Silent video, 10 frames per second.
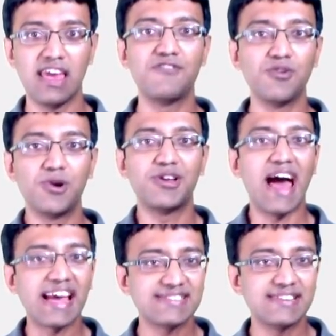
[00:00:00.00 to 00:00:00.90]
If you were
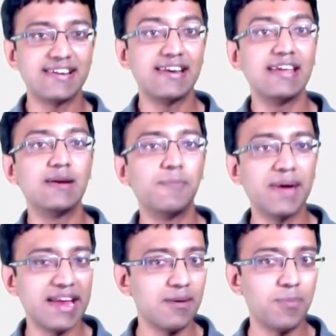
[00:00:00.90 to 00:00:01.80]
to accidentally
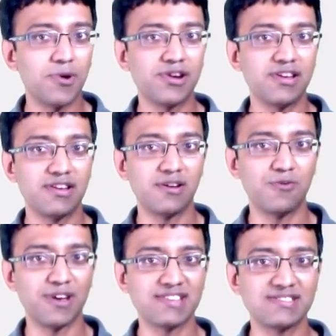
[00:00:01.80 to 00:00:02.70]
repeat a put
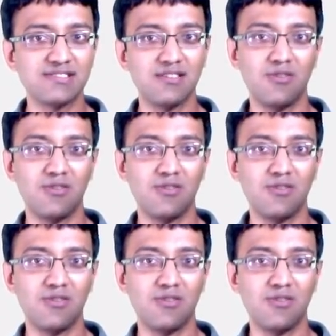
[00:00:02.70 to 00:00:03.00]
request,